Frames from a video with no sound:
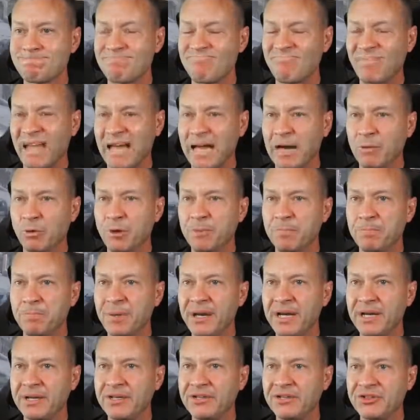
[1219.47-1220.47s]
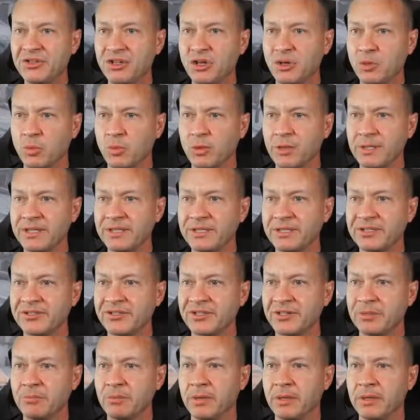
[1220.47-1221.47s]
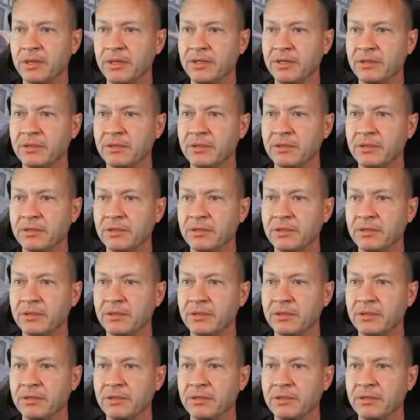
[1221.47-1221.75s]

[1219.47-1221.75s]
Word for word: I would bet he's going to run into somebody.